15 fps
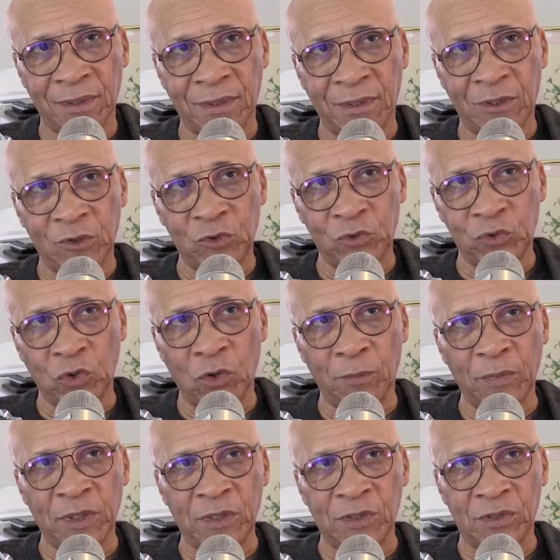Trump
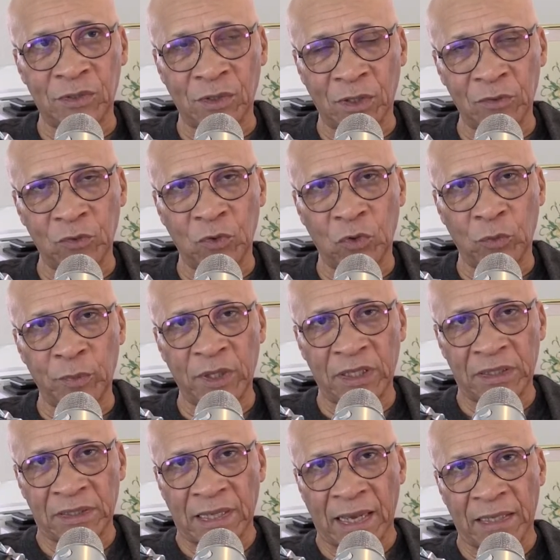is not going to be
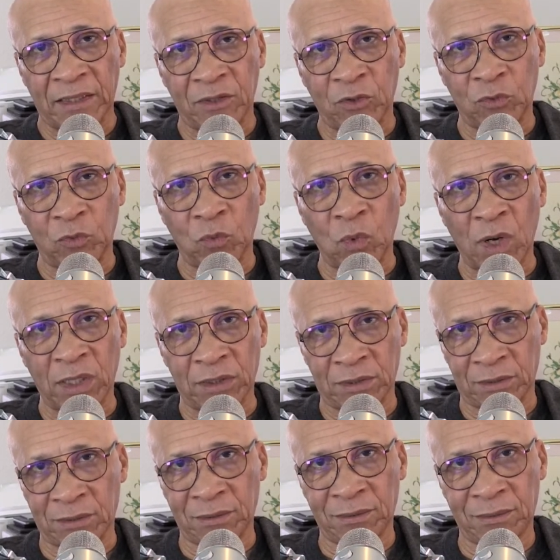indicted on one
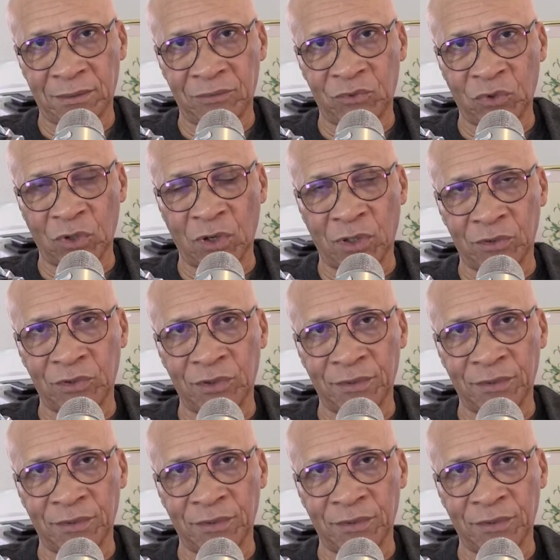charge.